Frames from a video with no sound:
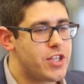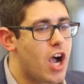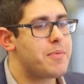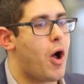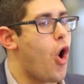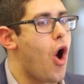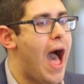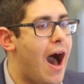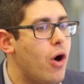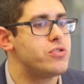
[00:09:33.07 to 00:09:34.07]
talk about
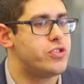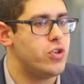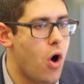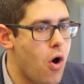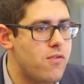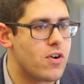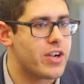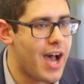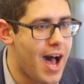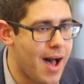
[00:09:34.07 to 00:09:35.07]
how to
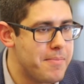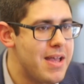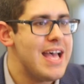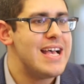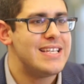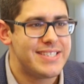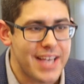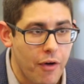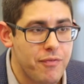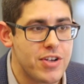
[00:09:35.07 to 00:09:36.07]
overcome
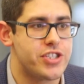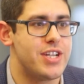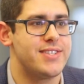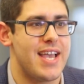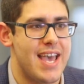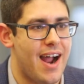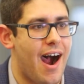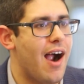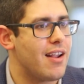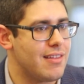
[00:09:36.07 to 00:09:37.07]
selfishness in
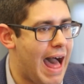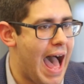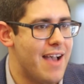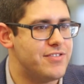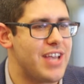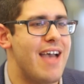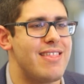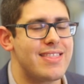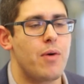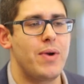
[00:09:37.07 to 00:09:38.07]
our lives, I
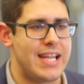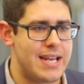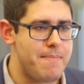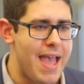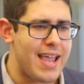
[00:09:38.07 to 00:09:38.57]
think that we need